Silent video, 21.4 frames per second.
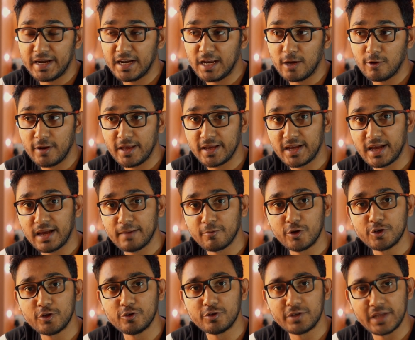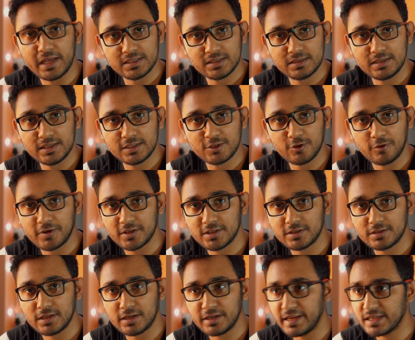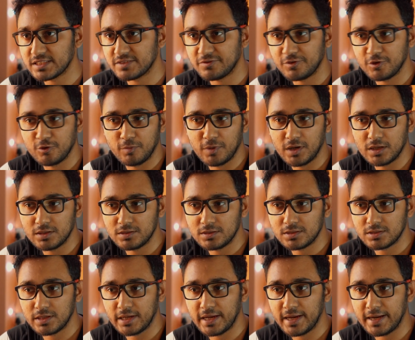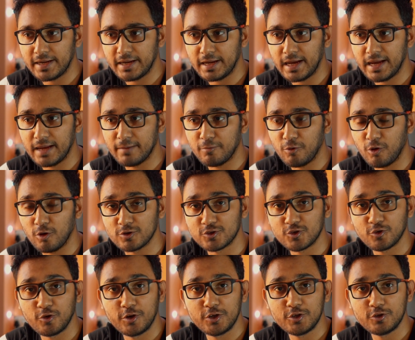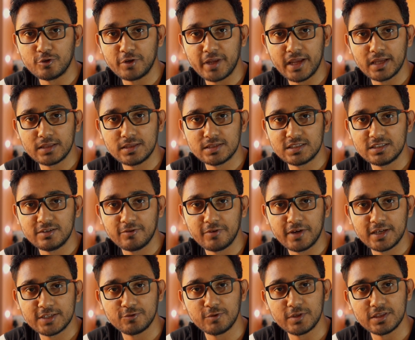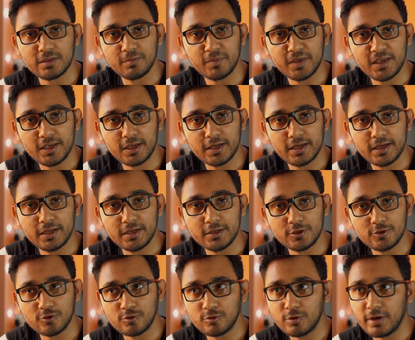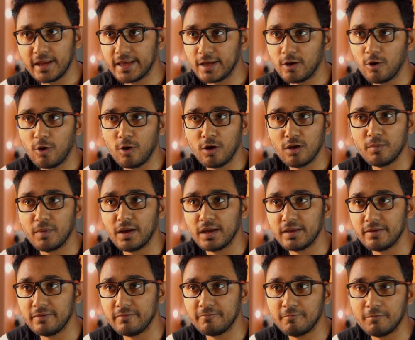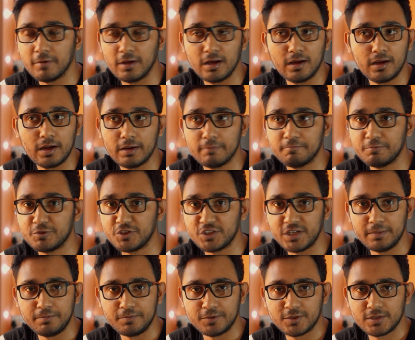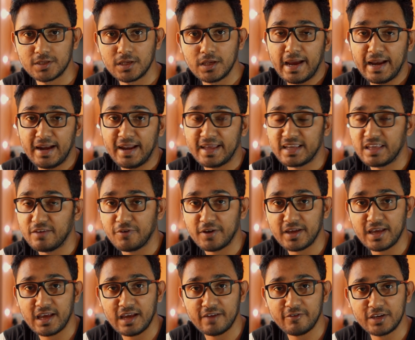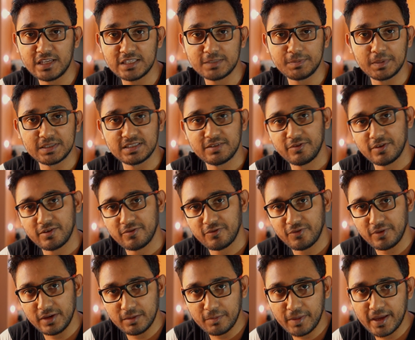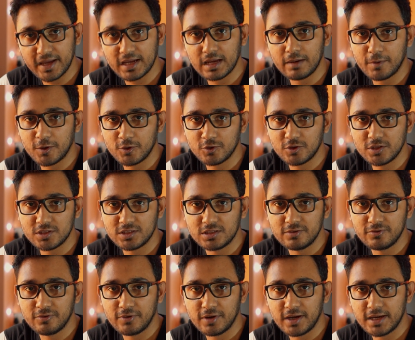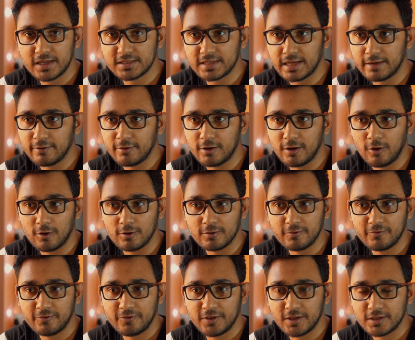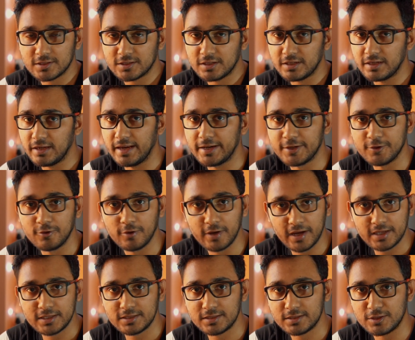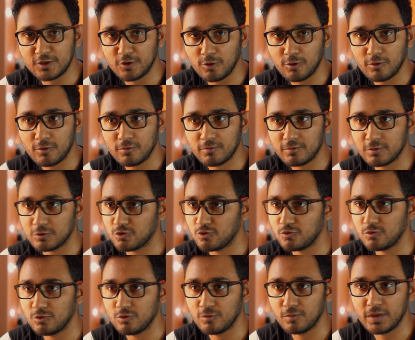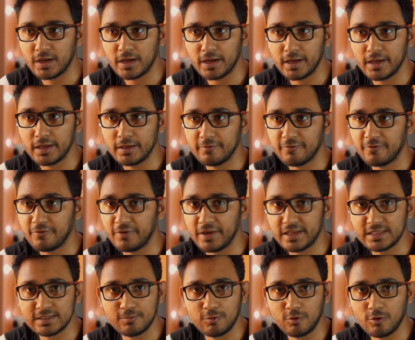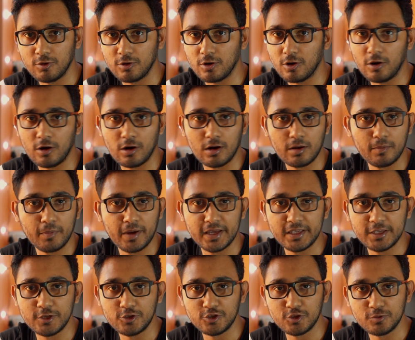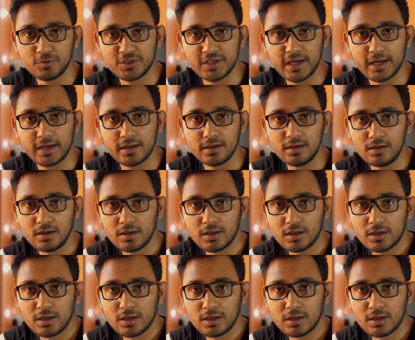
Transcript: and now like I'm going to test this over the next few months, and I'm also going to take this device with me into like all my trips. And like if I have any specific feedback about this device, I will obviously let you guys know through my Facebook or my YouTube channel.